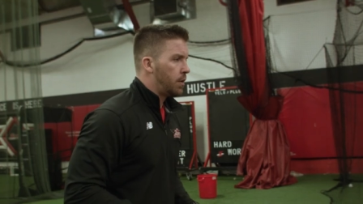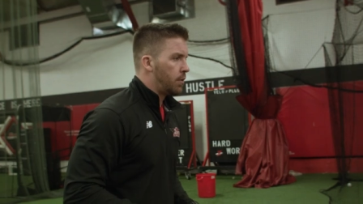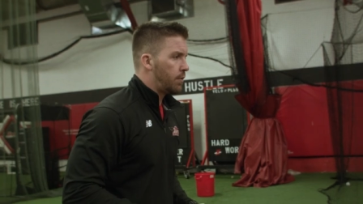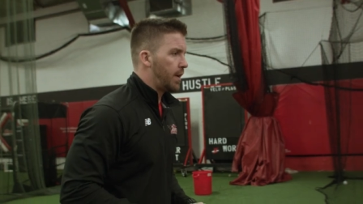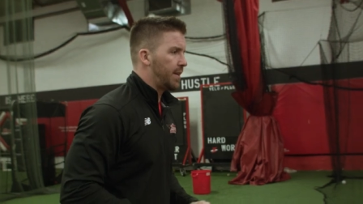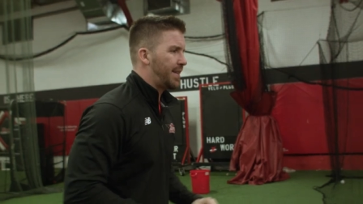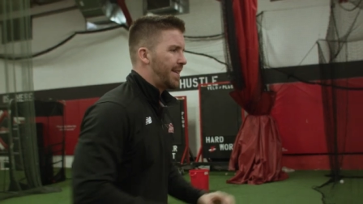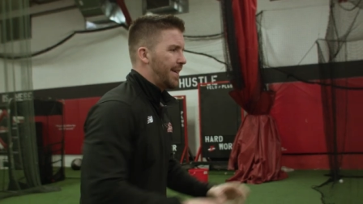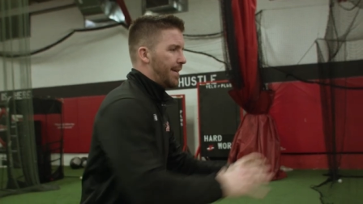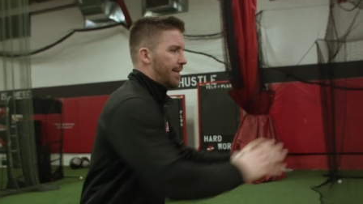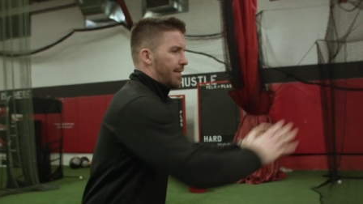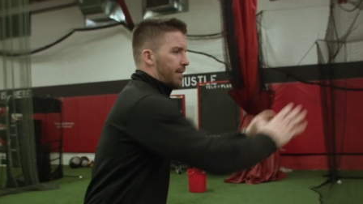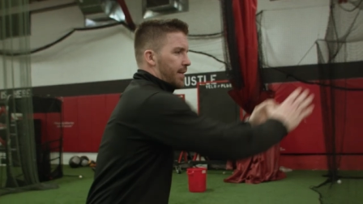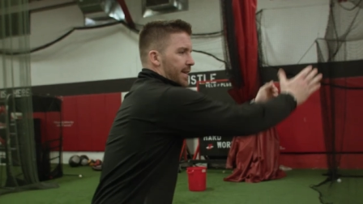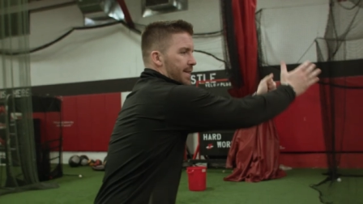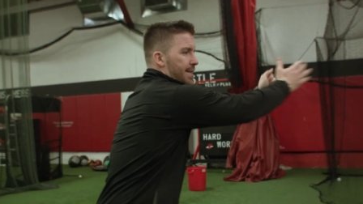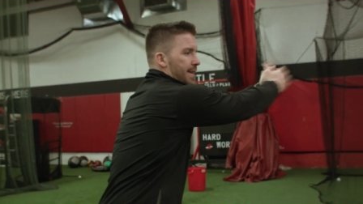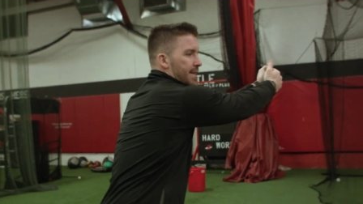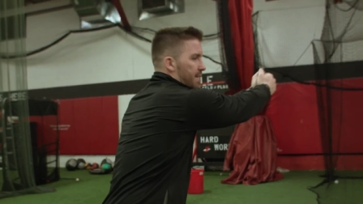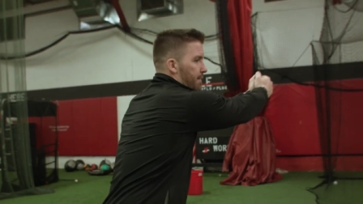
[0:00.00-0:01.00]
Right, th
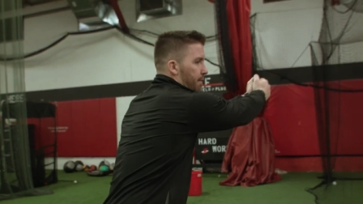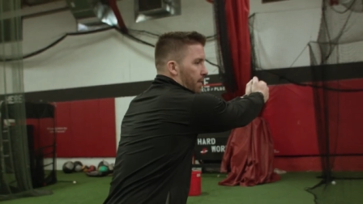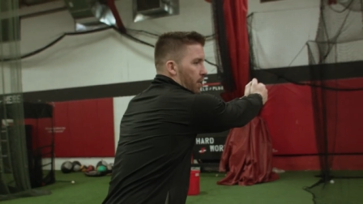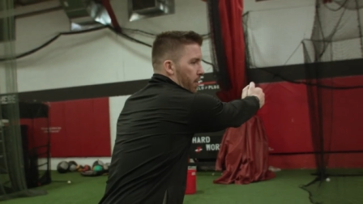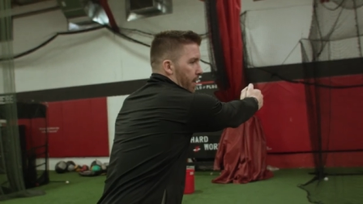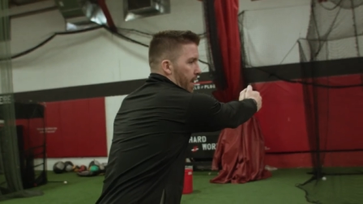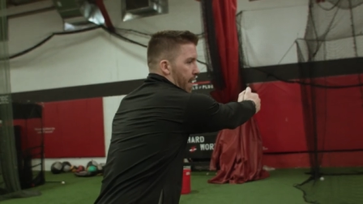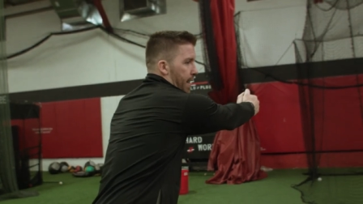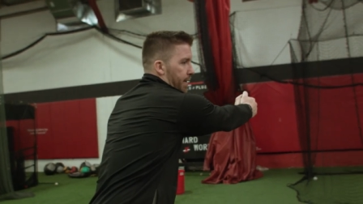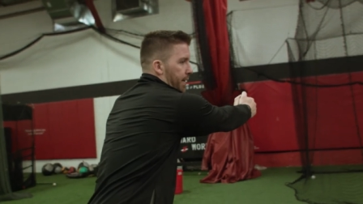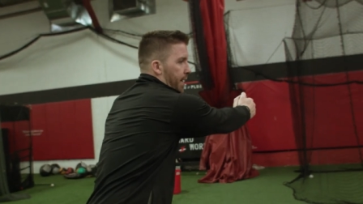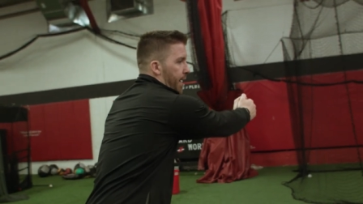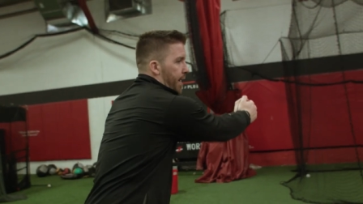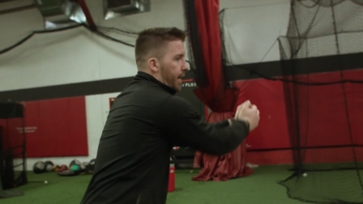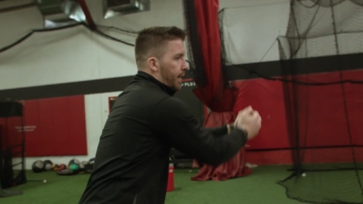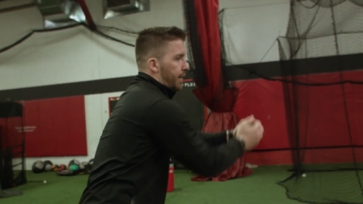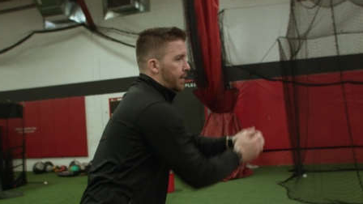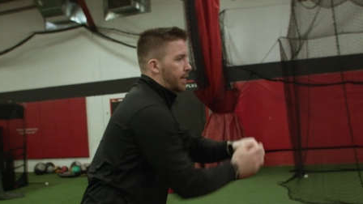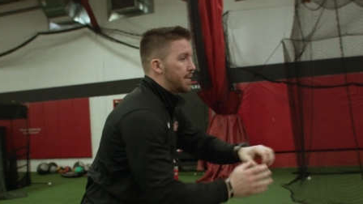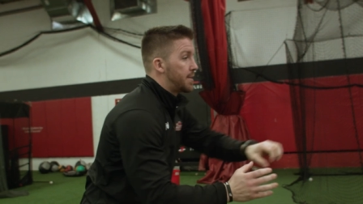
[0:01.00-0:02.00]
this isn't very
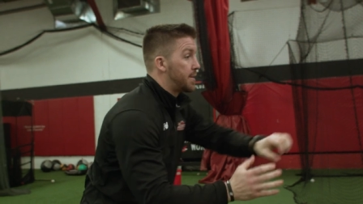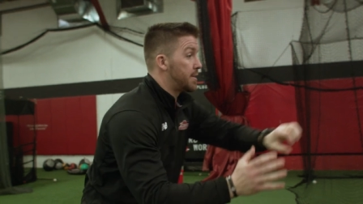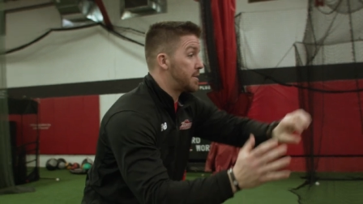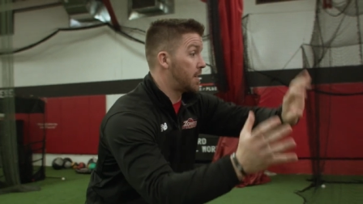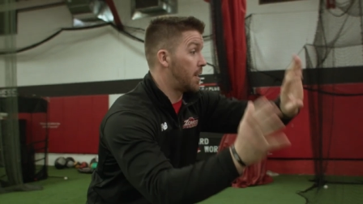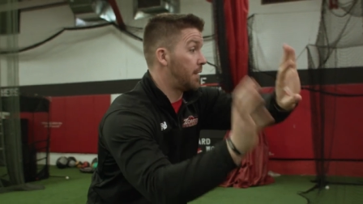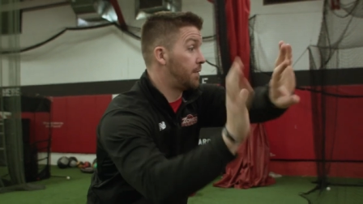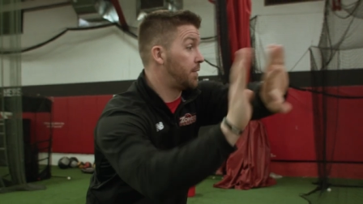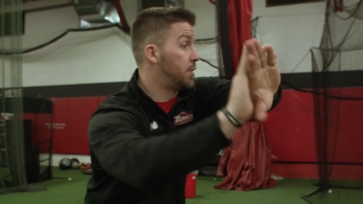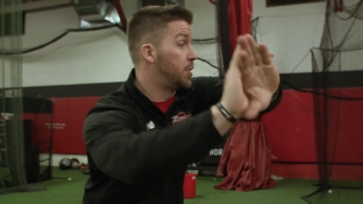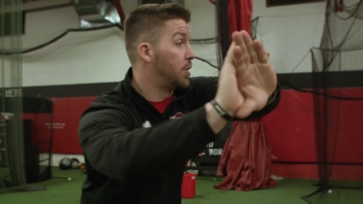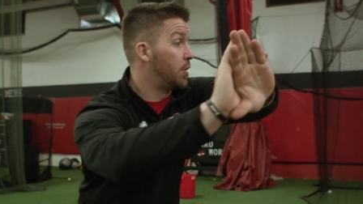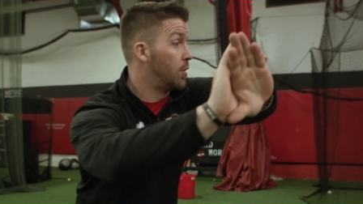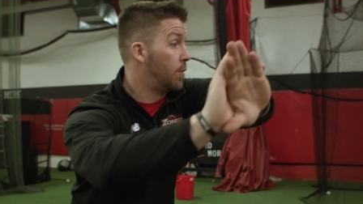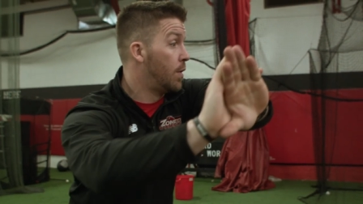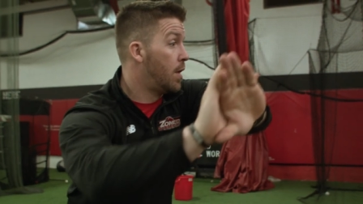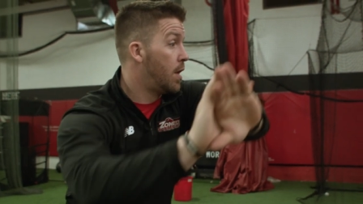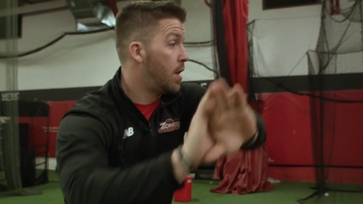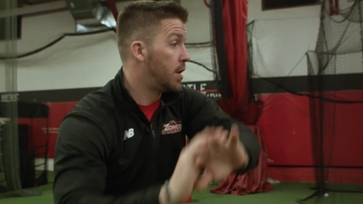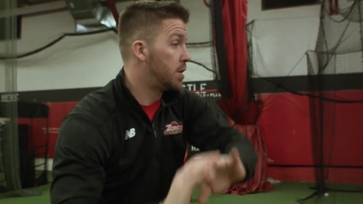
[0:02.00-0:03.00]
athletic. This is tough to
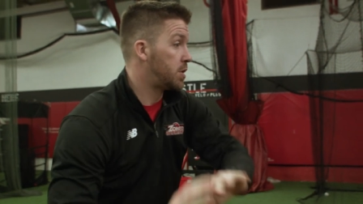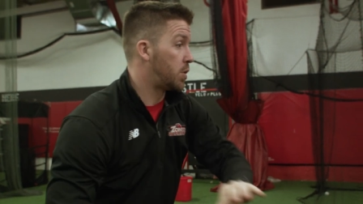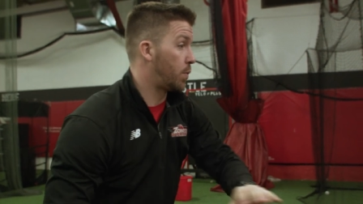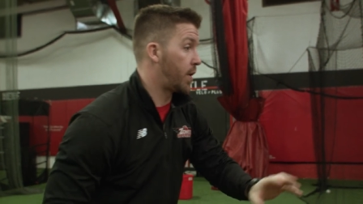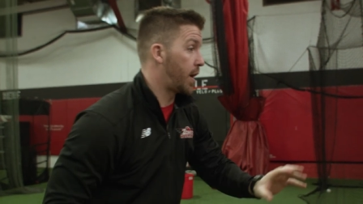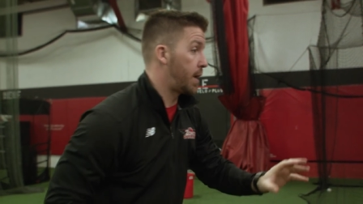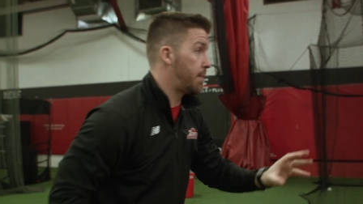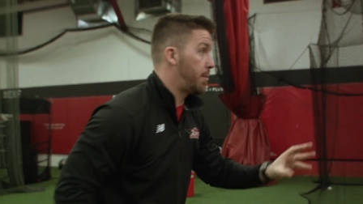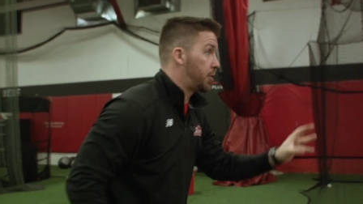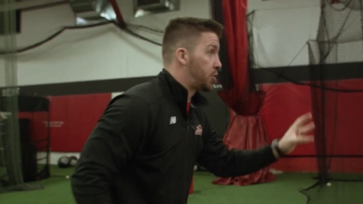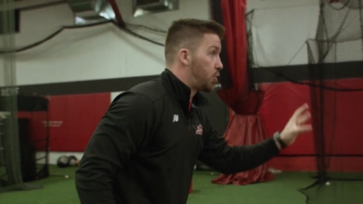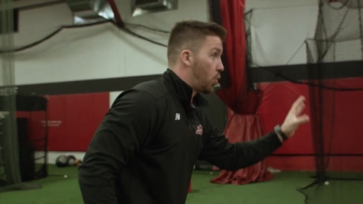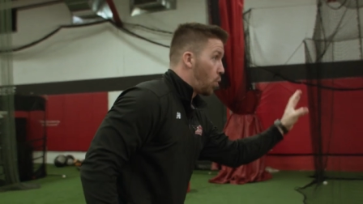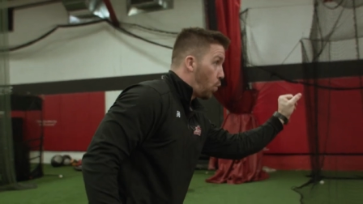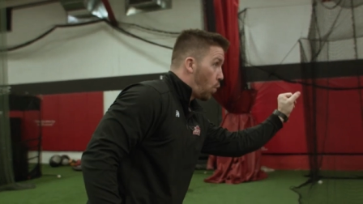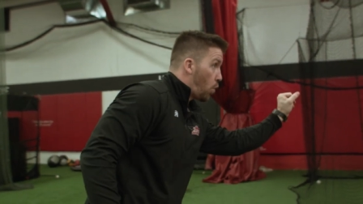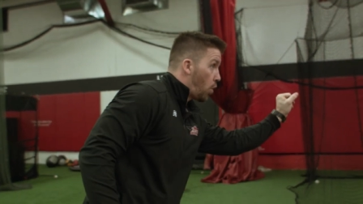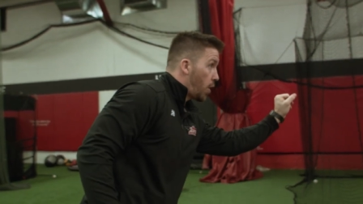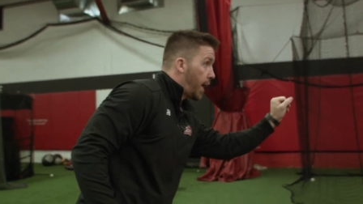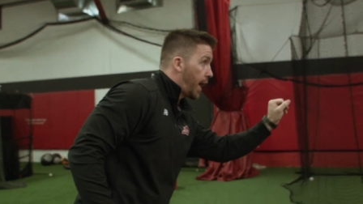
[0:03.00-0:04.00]
do. So we gotta make sure
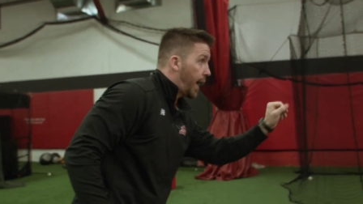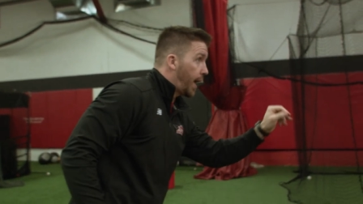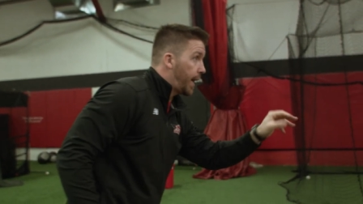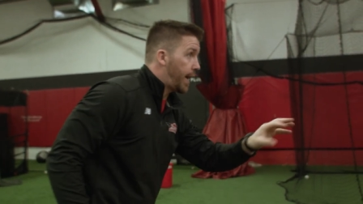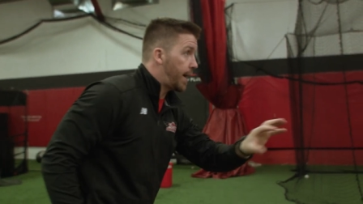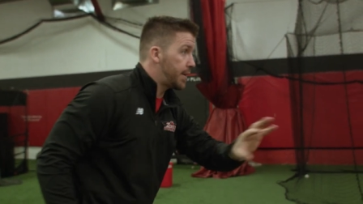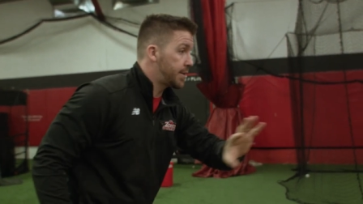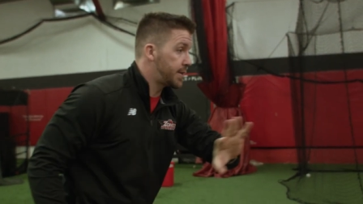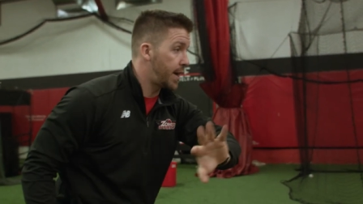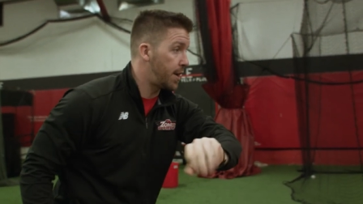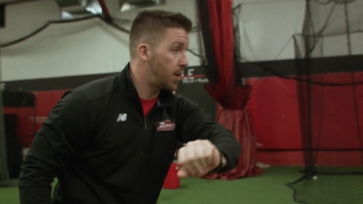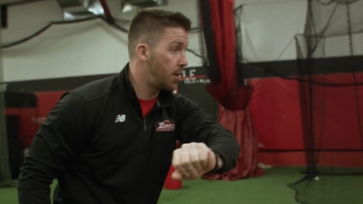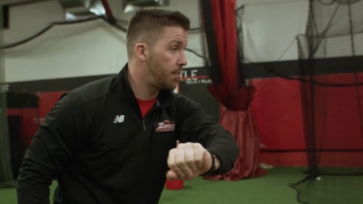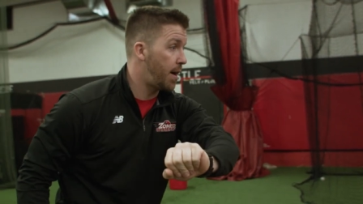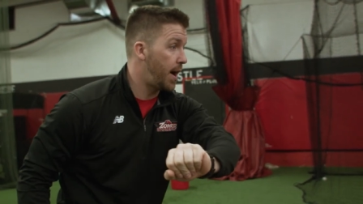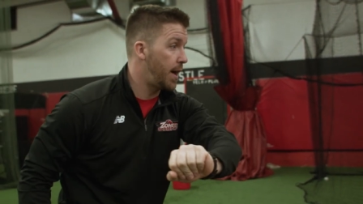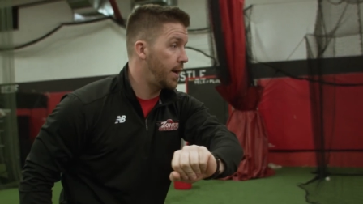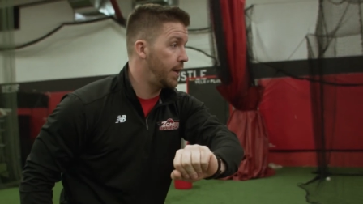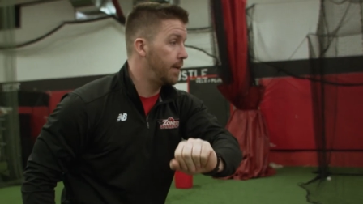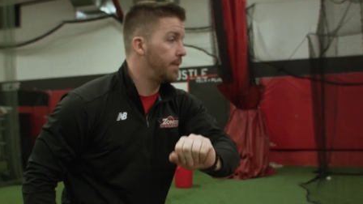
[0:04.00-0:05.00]
one hand outside our
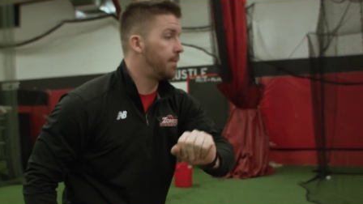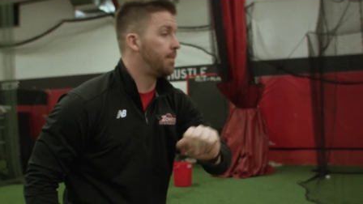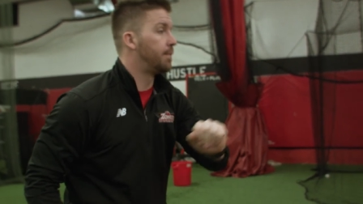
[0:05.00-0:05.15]
body,